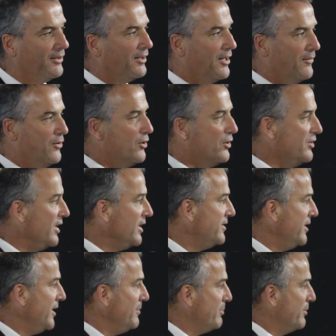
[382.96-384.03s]
if you can dig
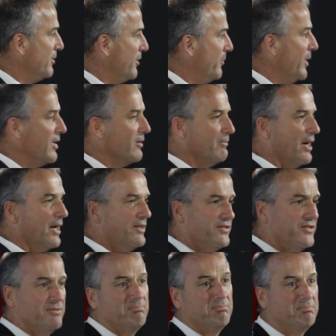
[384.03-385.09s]
deep and we can
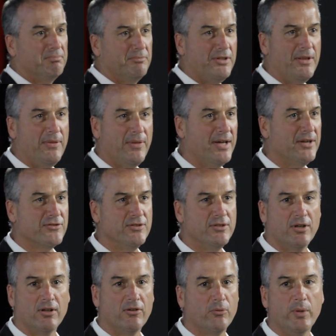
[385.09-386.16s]
raise
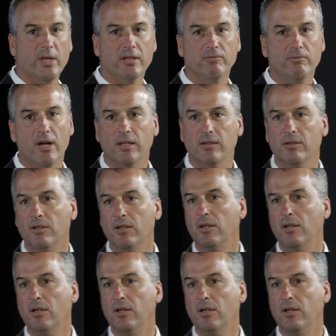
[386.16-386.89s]
$10,000, we can run